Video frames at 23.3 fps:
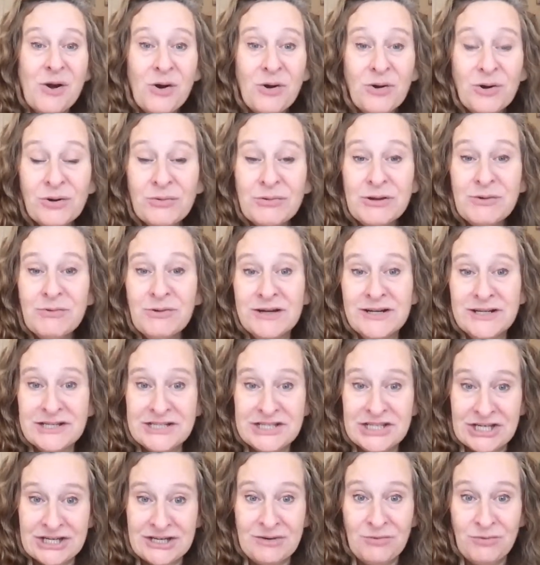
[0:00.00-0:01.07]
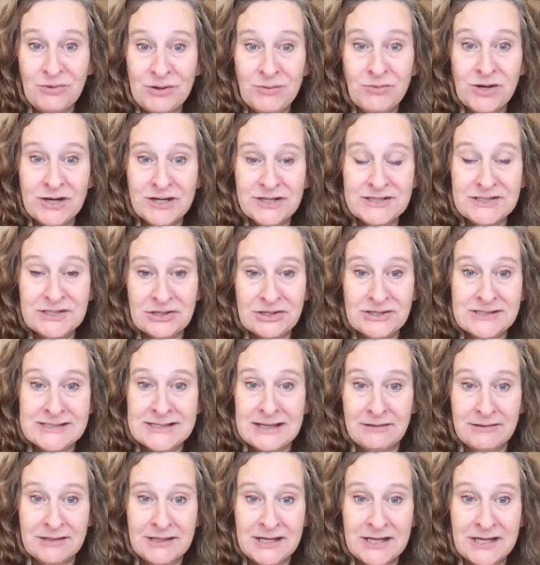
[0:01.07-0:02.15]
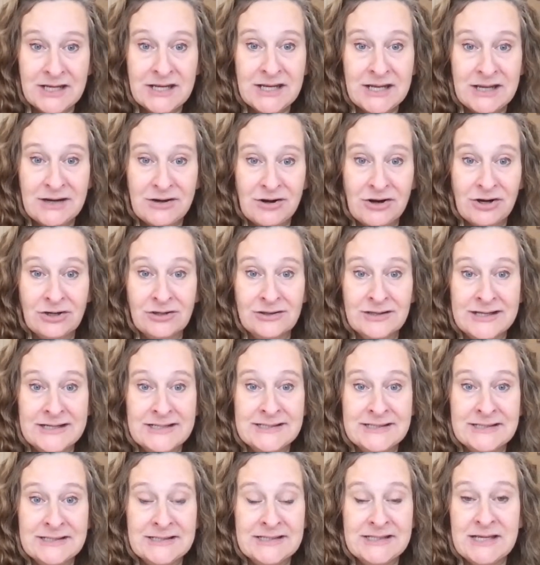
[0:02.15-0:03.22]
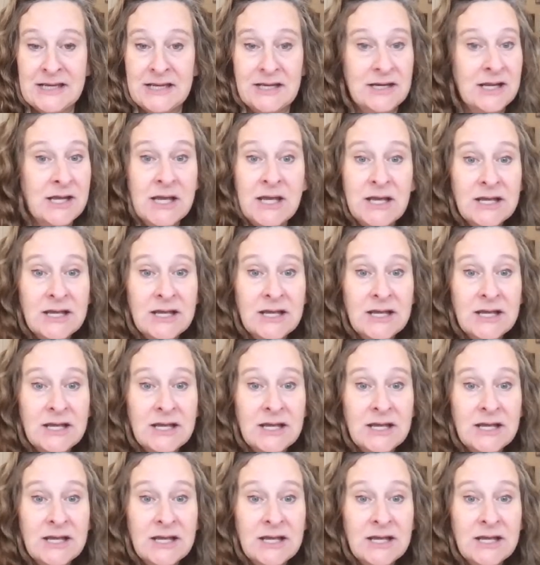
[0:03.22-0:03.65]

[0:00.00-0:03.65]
or we want to start selling it in art licensing.